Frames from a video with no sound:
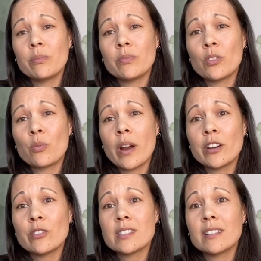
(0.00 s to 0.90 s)
The
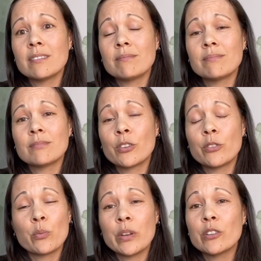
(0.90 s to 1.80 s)
writers that or
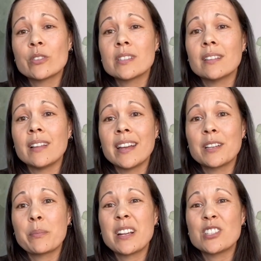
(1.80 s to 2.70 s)
the readers that like
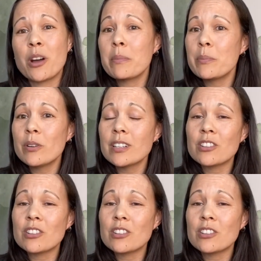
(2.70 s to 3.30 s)
my zombie books